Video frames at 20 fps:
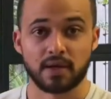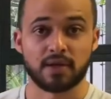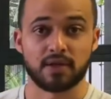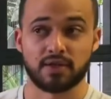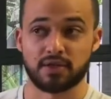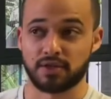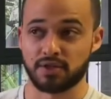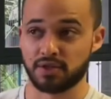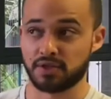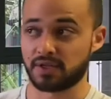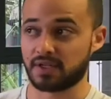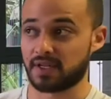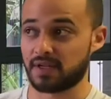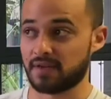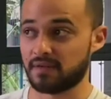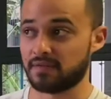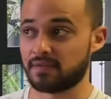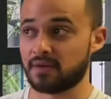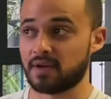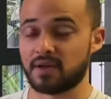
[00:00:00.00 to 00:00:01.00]
Do you
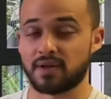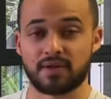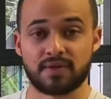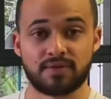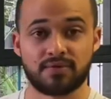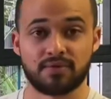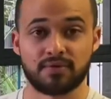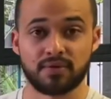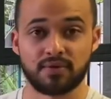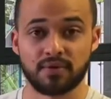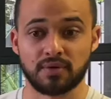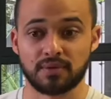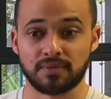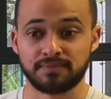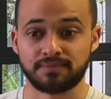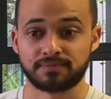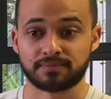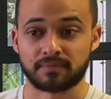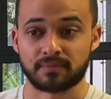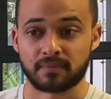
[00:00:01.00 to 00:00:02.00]
give through
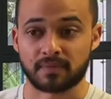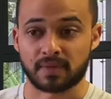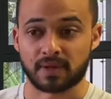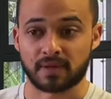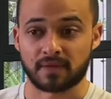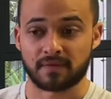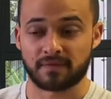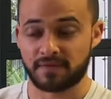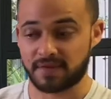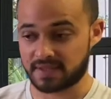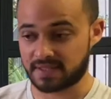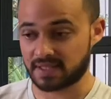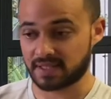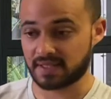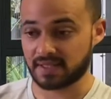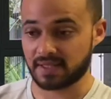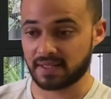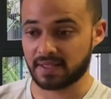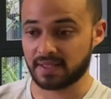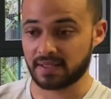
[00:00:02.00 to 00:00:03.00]

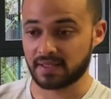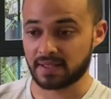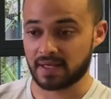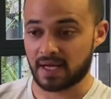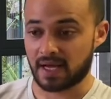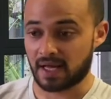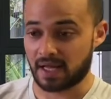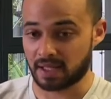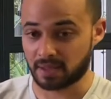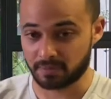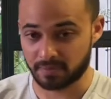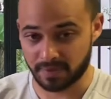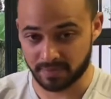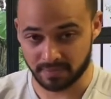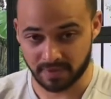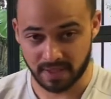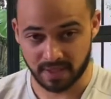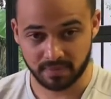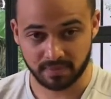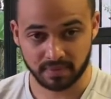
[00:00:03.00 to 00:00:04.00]
physically helping
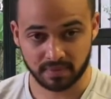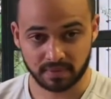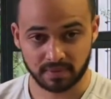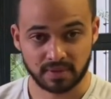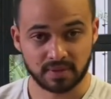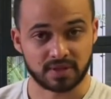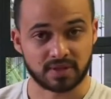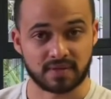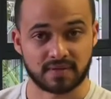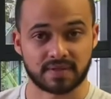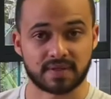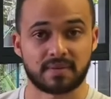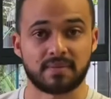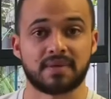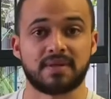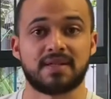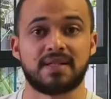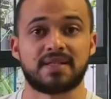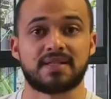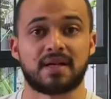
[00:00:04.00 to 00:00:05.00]
people? So if someone
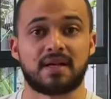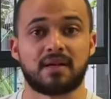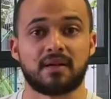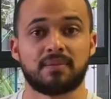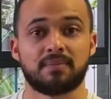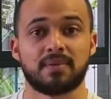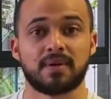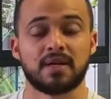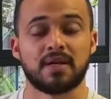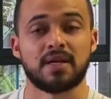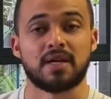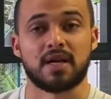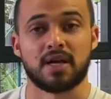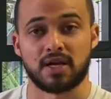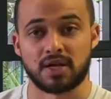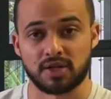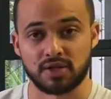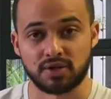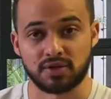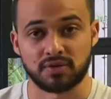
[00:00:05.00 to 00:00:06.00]
needs help, uh,
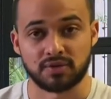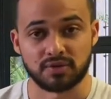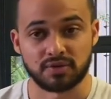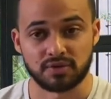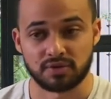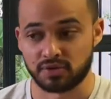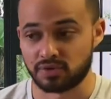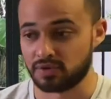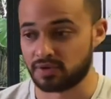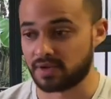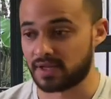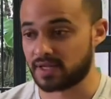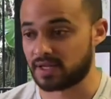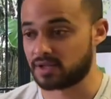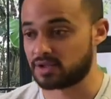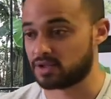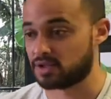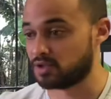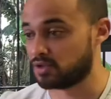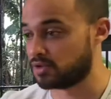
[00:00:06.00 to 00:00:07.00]
you you there
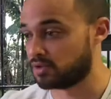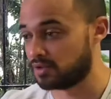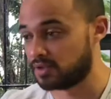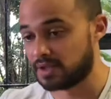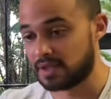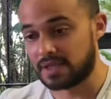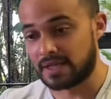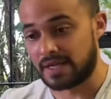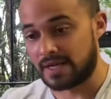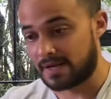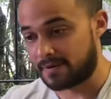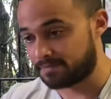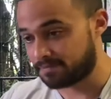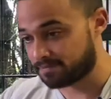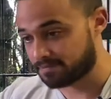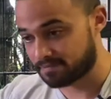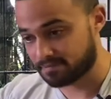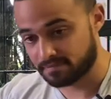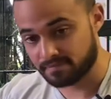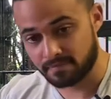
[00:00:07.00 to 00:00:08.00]
to
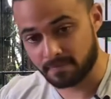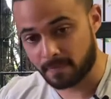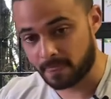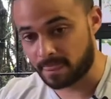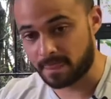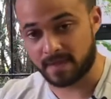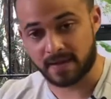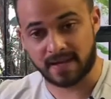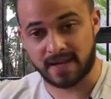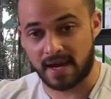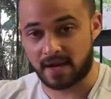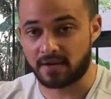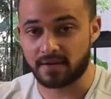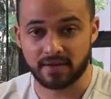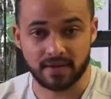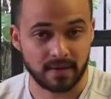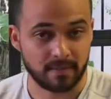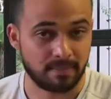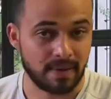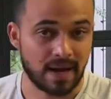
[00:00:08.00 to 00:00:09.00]
carry
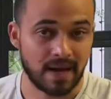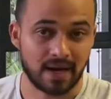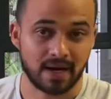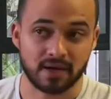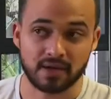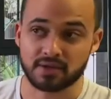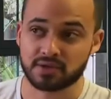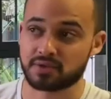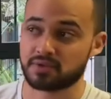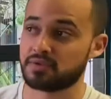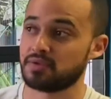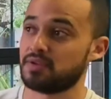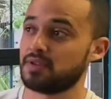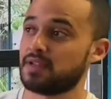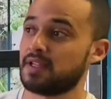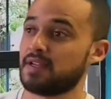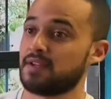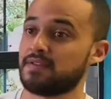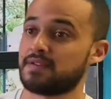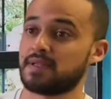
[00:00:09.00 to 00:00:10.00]
their bags, or you
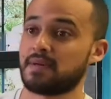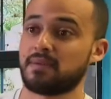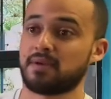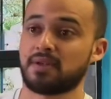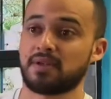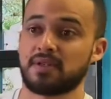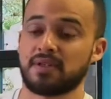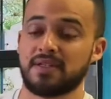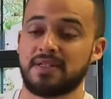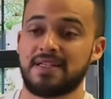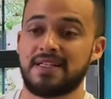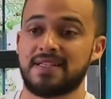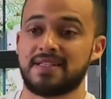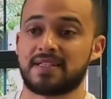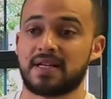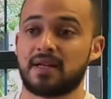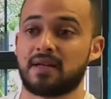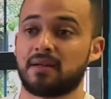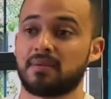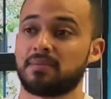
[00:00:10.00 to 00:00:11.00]
there if someone needs
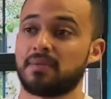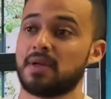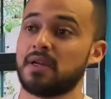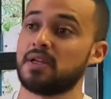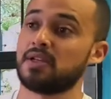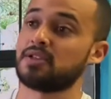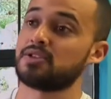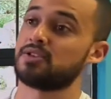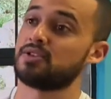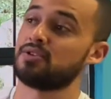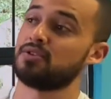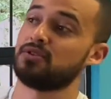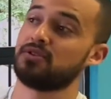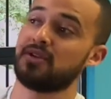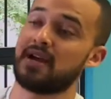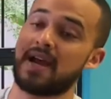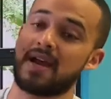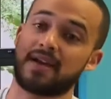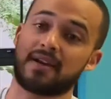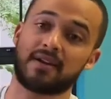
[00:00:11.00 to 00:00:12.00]
help to
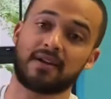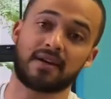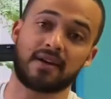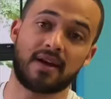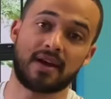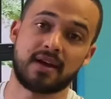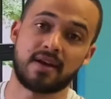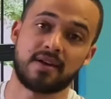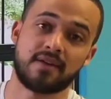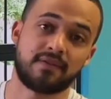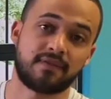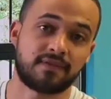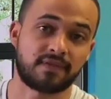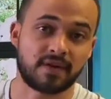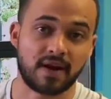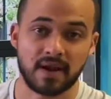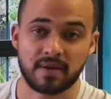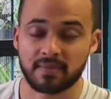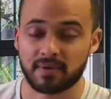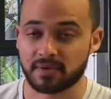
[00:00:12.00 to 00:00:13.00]
hang a
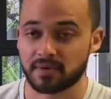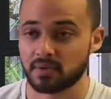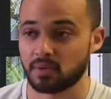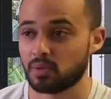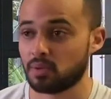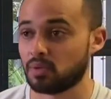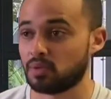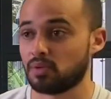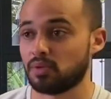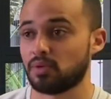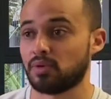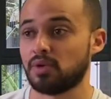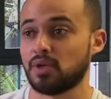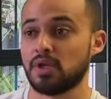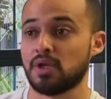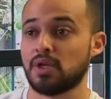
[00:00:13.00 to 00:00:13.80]
frame on the wall,